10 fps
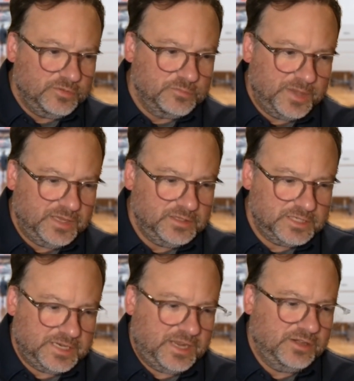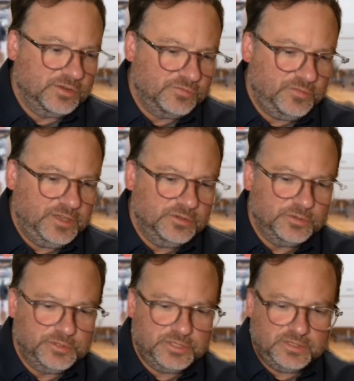made standard
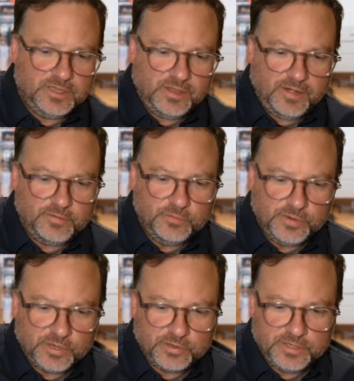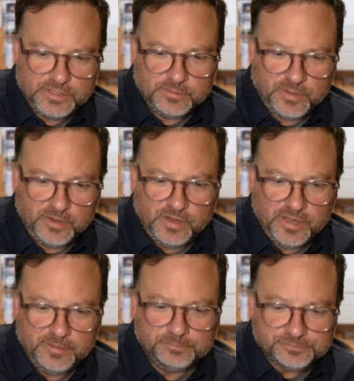fields that everyone agrees
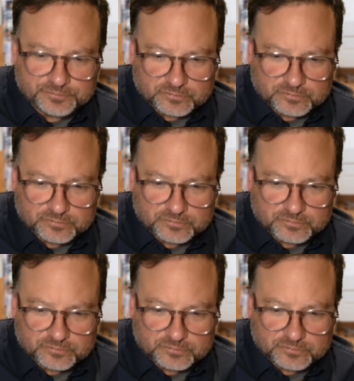upon